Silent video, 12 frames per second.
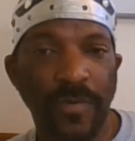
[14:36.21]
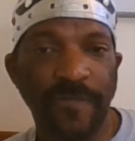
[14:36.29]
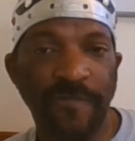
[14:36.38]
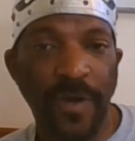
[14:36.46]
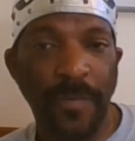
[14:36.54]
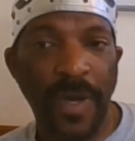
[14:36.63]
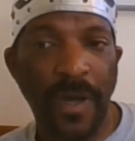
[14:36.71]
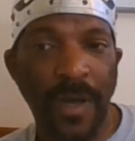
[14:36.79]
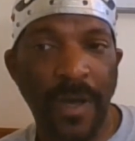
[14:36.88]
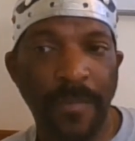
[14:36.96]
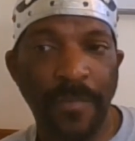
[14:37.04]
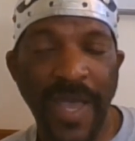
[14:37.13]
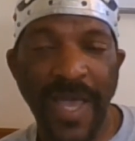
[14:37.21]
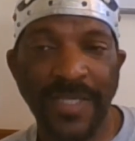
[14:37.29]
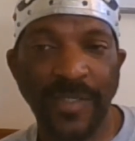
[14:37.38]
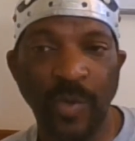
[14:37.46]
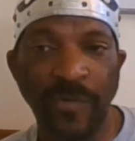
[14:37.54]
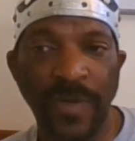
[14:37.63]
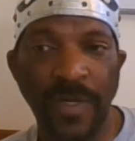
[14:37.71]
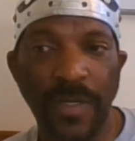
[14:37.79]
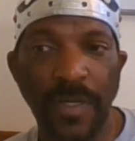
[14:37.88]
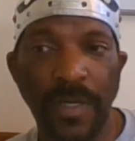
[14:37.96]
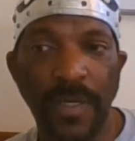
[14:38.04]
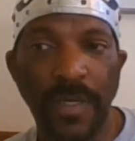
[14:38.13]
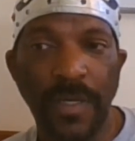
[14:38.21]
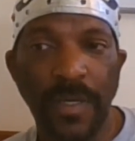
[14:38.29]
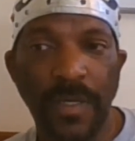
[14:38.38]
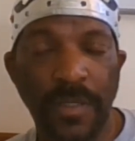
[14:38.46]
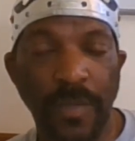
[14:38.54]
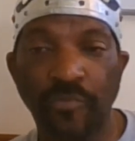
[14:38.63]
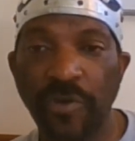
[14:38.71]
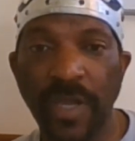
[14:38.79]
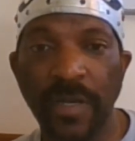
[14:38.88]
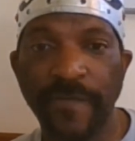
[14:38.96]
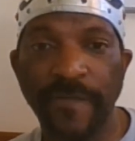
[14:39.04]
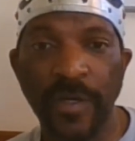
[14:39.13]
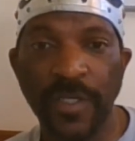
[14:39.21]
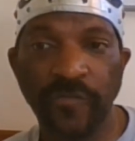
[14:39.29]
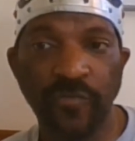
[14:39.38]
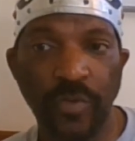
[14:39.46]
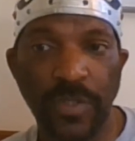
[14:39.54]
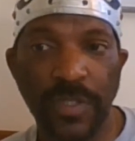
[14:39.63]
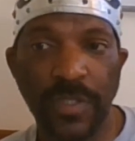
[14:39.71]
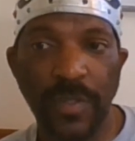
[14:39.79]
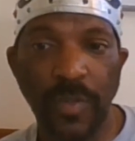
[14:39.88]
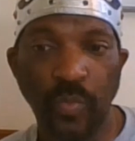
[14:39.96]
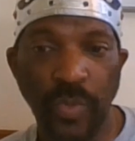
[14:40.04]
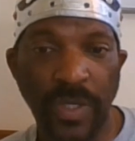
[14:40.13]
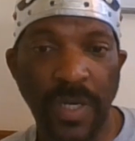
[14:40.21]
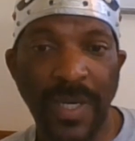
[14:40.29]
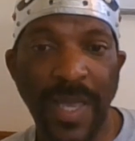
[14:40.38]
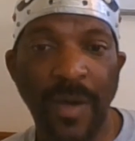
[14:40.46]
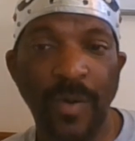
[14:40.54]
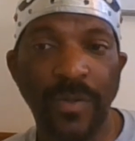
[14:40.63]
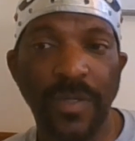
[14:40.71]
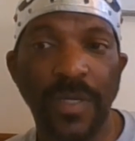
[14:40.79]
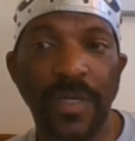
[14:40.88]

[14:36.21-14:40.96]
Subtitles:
from Passover to bring in the first fruits. We're gonna count